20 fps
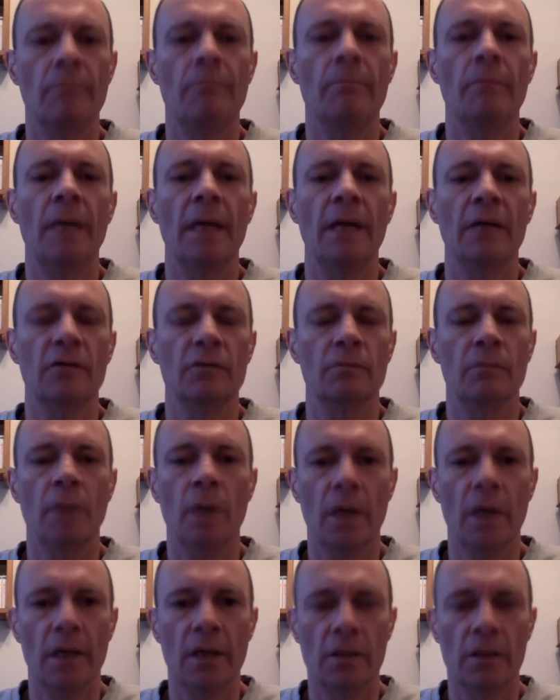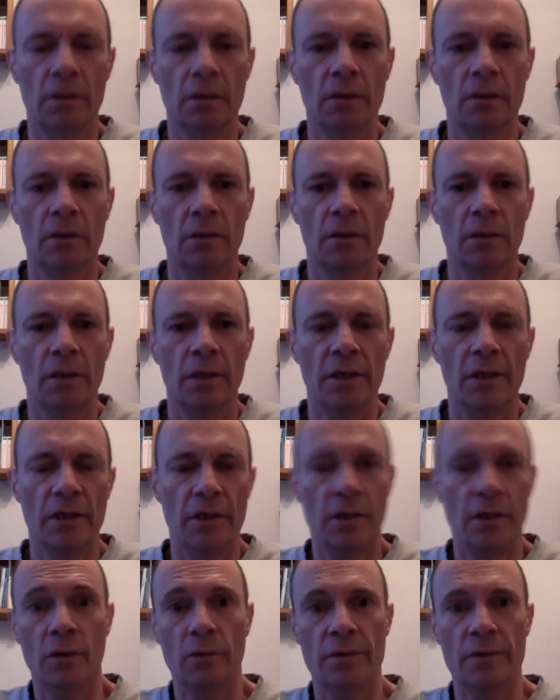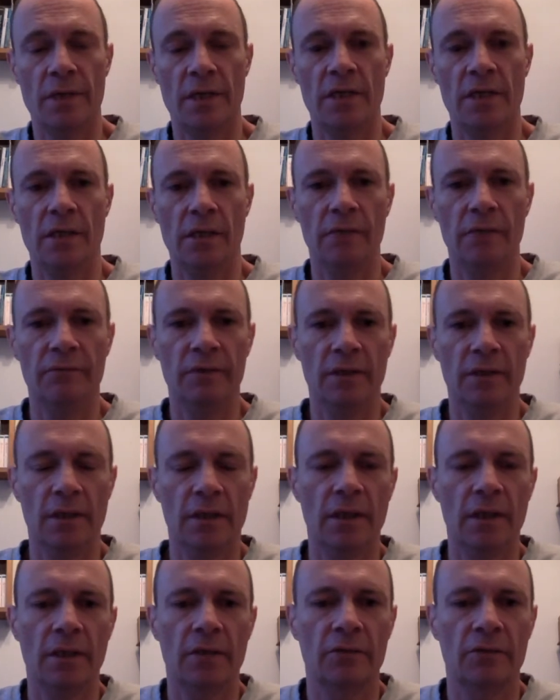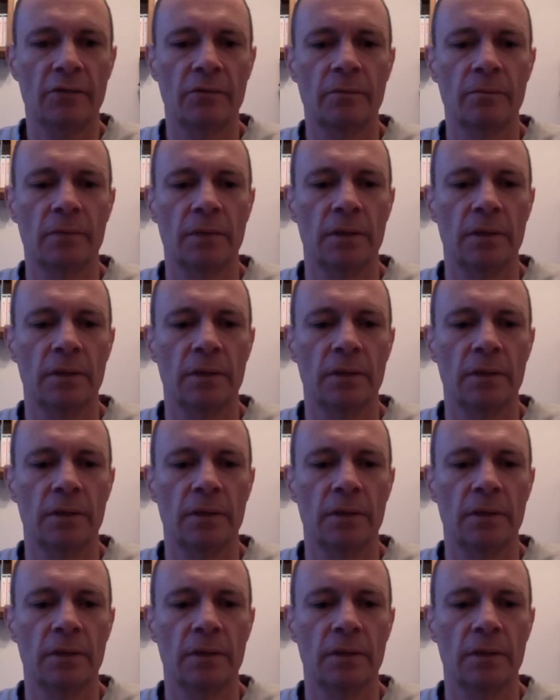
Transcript: house buyer and you intend to live in that house.